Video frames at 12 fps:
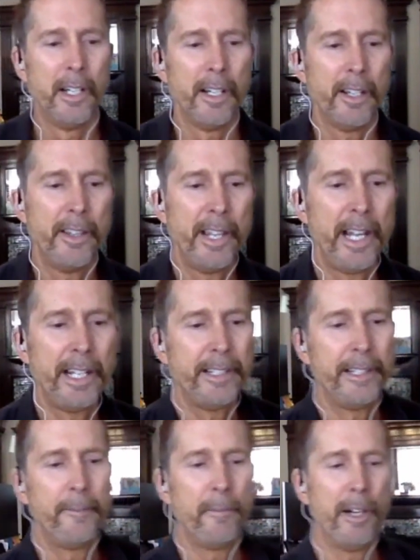that
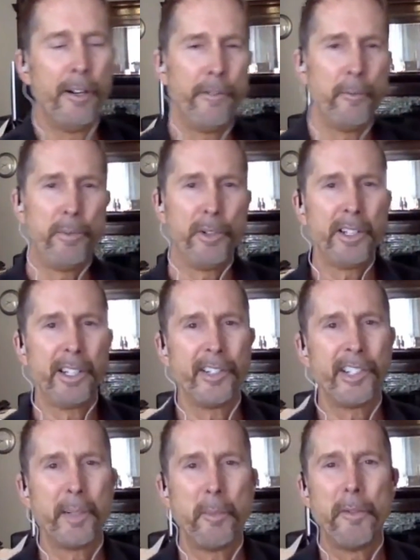of a book that
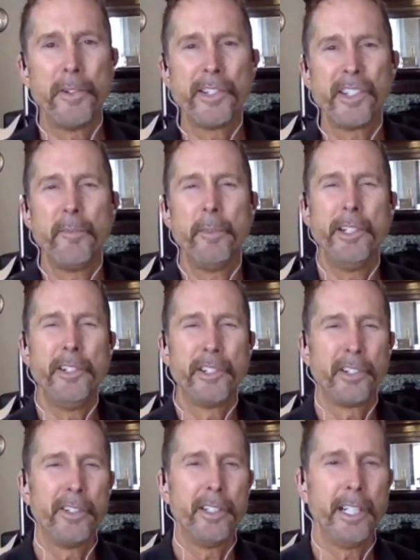some of us have been
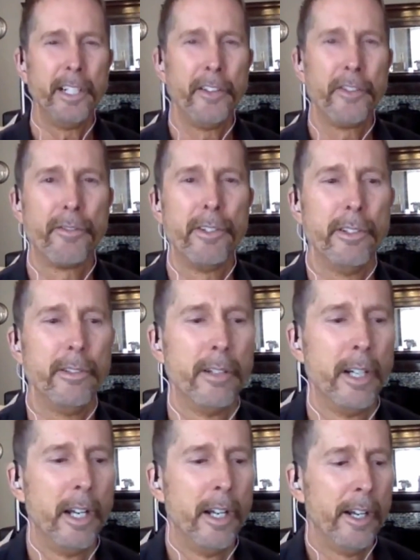journeying through
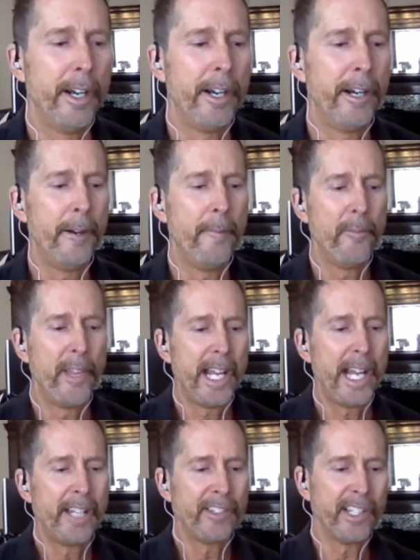that
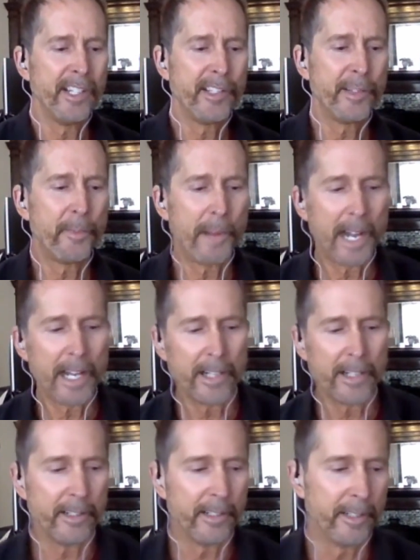has
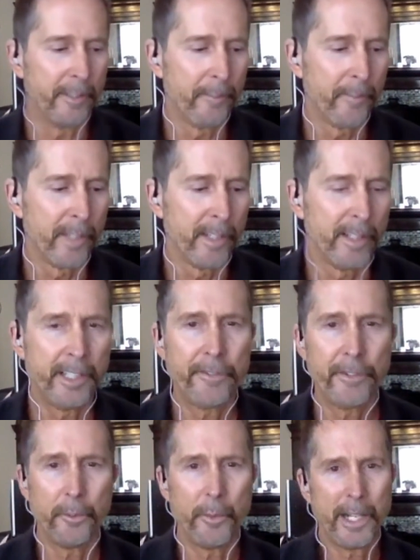inspired
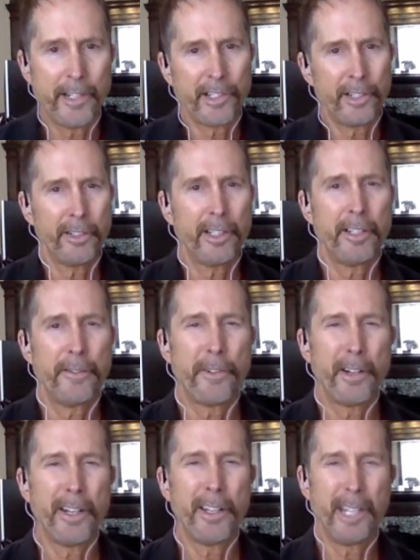different ways to look at the
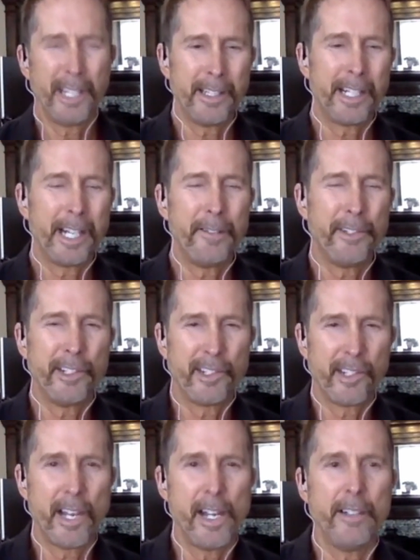very thing that I've just
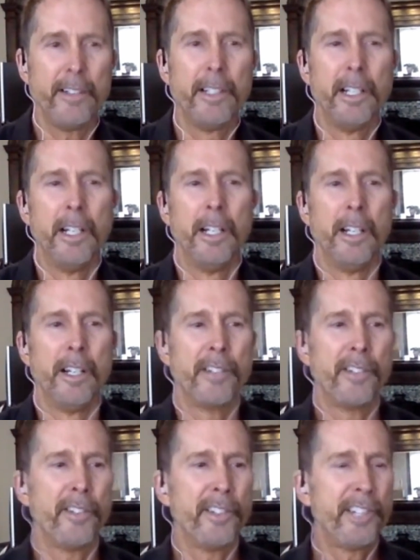said.
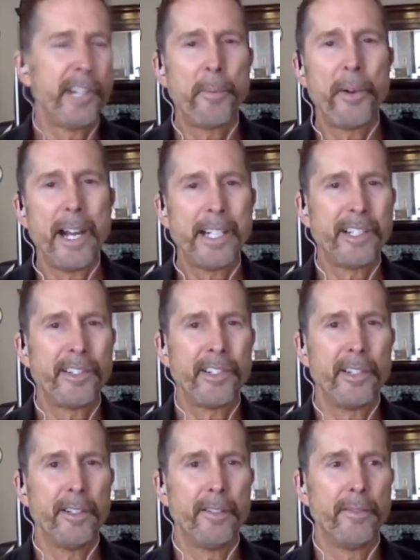So the shared practice
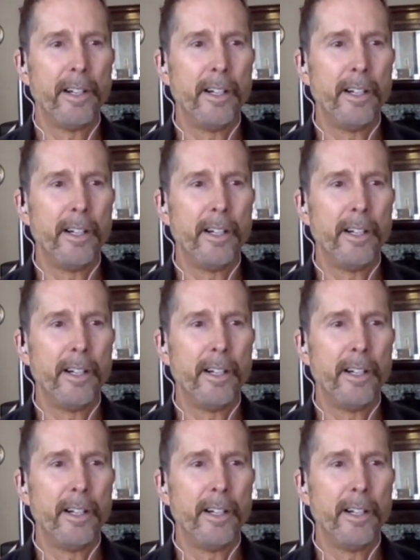of